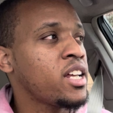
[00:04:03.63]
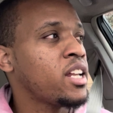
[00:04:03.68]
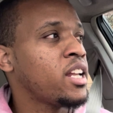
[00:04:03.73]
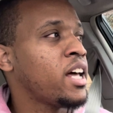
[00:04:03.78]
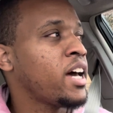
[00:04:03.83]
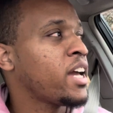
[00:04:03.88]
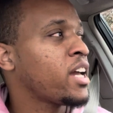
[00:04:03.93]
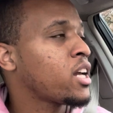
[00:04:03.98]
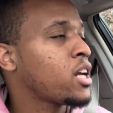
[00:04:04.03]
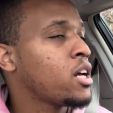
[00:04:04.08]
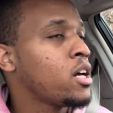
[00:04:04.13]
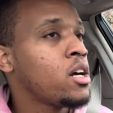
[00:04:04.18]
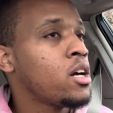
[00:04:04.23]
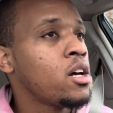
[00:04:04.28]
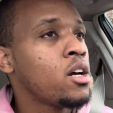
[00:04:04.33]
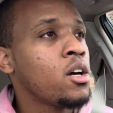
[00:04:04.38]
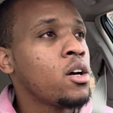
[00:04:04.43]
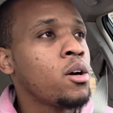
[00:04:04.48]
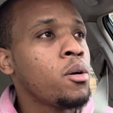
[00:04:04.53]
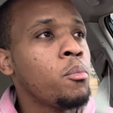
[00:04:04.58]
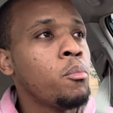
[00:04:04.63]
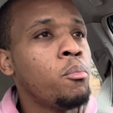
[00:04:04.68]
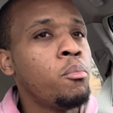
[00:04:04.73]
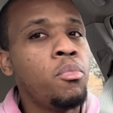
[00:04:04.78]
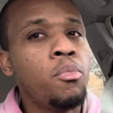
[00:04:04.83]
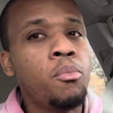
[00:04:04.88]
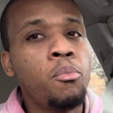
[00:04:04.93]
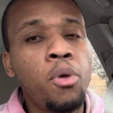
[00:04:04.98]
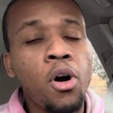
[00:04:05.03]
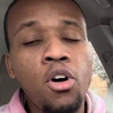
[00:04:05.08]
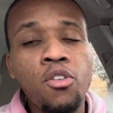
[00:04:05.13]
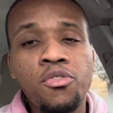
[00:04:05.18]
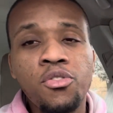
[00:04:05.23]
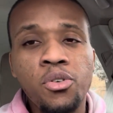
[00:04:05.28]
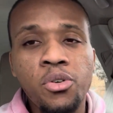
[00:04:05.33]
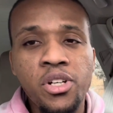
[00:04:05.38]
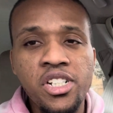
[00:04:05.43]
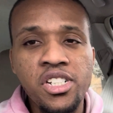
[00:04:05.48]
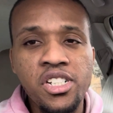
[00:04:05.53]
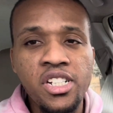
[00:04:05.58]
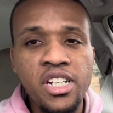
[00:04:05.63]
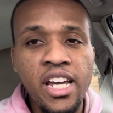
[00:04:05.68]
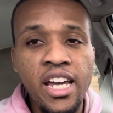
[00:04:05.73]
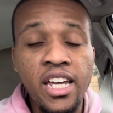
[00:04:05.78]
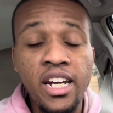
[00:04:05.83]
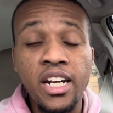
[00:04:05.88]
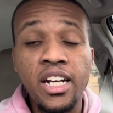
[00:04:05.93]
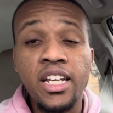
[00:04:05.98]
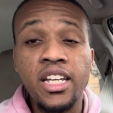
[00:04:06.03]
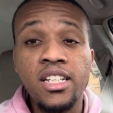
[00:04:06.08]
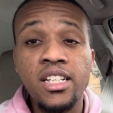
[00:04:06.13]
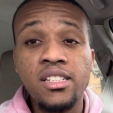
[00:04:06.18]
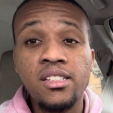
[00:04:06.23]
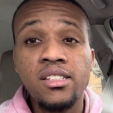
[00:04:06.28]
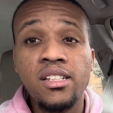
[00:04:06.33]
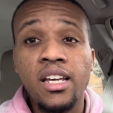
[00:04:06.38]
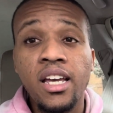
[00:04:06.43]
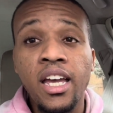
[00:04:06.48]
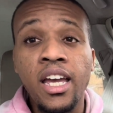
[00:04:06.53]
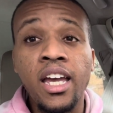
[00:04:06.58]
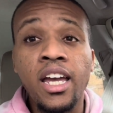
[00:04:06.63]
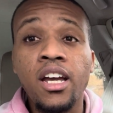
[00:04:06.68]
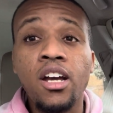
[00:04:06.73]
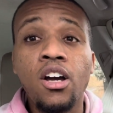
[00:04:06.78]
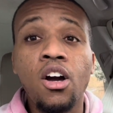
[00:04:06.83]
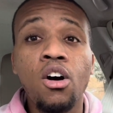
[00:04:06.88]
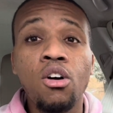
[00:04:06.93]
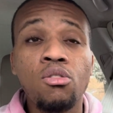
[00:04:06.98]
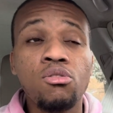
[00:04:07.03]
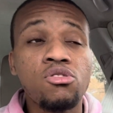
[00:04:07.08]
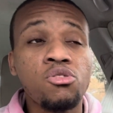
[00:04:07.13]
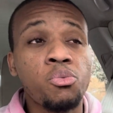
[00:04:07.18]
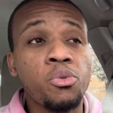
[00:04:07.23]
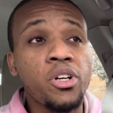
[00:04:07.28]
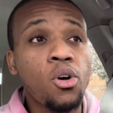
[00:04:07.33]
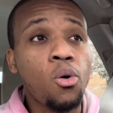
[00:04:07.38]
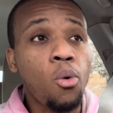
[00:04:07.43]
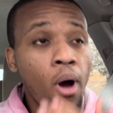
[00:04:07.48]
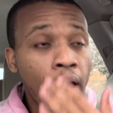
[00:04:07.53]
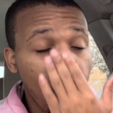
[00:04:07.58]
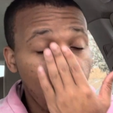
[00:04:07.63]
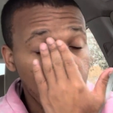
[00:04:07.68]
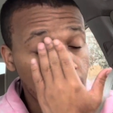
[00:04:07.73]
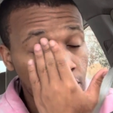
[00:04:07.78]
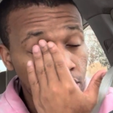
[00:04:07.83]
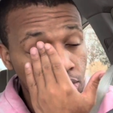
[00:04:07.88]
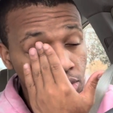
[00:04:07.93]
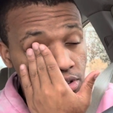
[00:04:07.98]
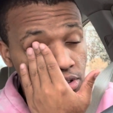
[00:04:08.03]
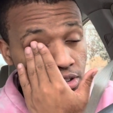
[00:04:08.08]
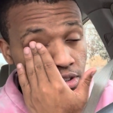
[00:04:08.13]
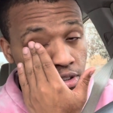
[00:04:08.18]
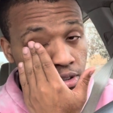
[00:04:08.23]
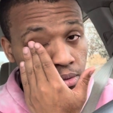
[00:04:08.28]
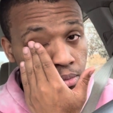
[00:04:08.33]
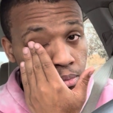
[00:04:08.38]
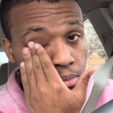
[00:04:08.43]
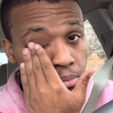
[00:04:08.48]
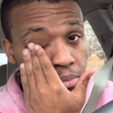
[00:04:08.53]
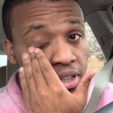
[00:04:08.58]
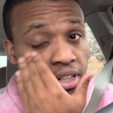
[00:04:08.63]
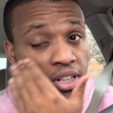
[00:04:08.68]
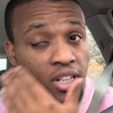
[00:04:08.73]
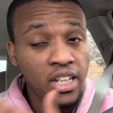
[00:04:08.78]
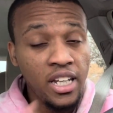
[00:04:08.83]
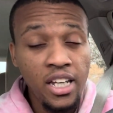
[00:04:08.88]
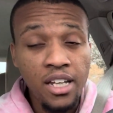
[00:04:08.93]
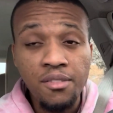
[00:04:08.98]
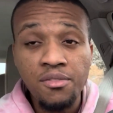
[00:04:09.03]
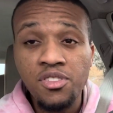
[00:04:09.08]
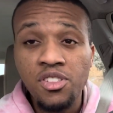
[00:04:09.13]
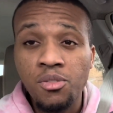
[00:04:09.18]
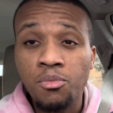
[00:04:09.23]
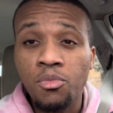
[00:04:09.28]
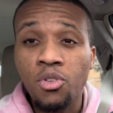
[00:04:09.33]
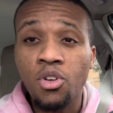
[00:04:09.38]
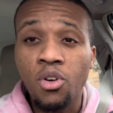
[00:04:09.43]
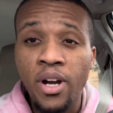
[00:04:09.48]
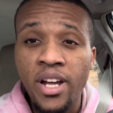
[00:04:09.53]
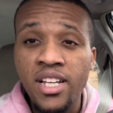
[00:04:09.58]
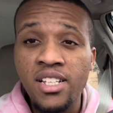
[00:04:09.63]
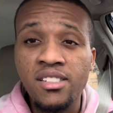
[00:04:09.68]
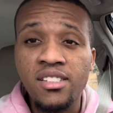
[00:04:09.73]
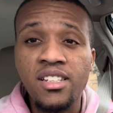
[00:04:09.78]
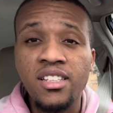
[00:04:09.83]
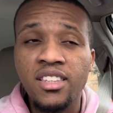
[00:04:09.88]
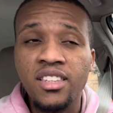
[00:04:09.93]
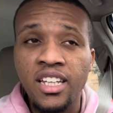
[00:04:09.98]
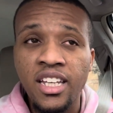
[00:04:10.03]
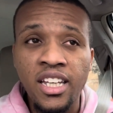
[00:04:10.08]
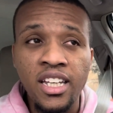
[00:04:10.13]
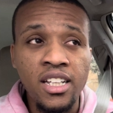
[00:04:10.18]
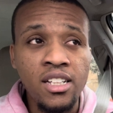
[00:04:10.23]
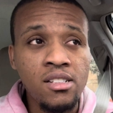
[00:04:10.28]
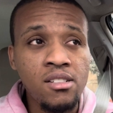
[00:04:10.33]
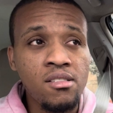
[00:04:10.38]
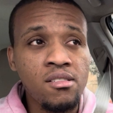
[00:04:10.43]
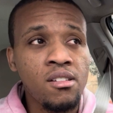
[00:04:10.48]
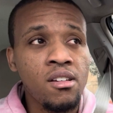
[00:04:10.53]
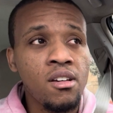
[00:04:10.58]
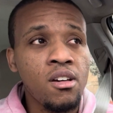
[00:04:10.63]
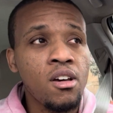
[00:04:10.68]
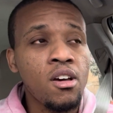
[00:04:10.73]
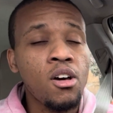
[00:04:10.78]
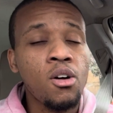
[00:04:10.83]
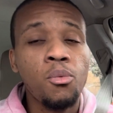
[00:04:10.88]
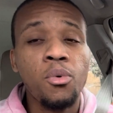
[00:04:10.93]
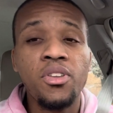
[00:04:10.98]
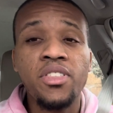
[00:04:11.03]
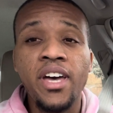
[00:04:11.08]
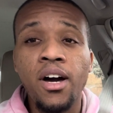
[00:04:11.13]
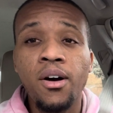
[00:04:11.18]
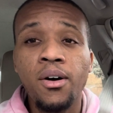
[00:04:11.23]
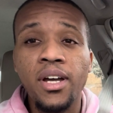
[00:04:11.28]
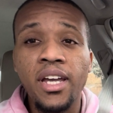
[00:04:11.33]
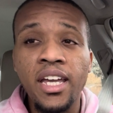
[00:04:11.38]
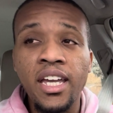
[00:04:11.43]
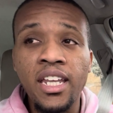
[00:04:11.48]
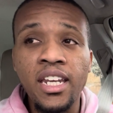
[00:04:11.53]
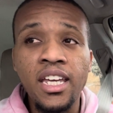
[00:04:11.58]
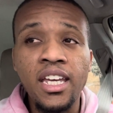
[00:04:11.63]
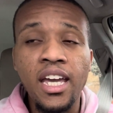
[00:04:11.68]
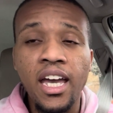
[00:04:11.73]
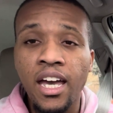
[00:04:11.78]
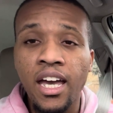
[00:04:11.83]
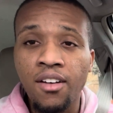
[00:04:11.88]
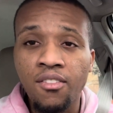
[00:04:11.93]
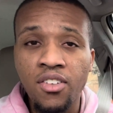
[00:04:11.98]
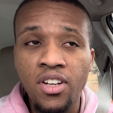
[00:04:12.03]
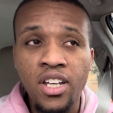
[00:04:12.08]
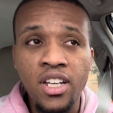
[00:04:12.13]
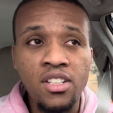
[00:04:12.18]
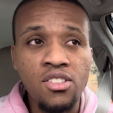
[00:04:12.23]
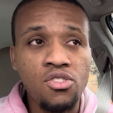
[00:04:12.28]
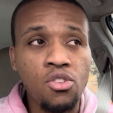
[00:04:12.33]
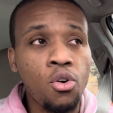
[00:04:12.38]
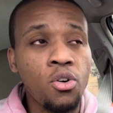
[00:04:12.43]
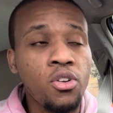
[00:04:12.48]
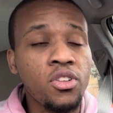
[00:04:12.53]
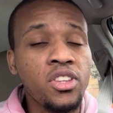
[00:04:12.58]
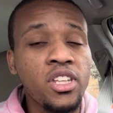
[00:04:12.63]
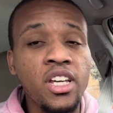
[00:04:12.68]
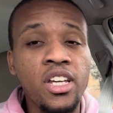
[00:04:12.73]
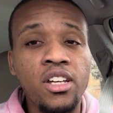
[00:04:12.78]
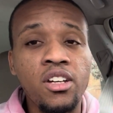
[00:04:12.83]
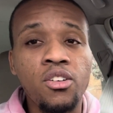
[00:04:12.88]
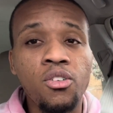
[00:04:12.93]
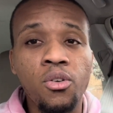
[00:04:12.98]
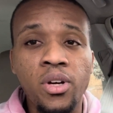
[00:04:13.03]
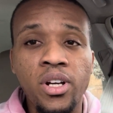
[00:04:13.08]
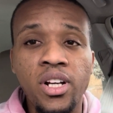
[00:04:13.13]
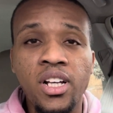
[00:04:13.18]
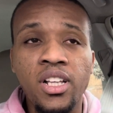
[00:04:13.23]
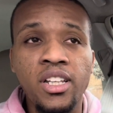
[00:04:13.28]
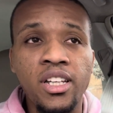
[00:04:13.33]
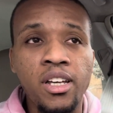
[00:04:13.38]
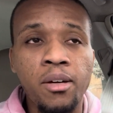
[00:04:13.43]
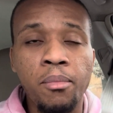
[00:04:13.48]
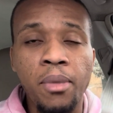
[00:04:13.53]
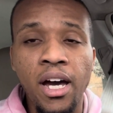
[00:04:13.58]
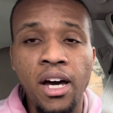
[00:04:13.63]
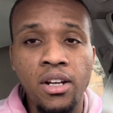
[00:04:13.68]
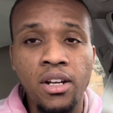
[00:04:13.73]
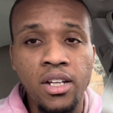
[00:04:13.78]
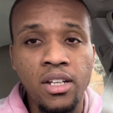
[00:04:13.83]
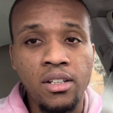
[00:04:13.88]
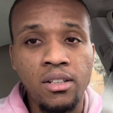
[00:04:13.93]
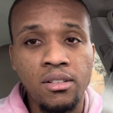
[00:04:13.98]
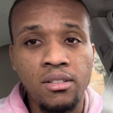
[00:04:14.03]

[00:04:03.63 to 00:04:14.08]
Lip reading: like both Christianity and cults require you to believe some crazy things without any evidence or thinking critically about it.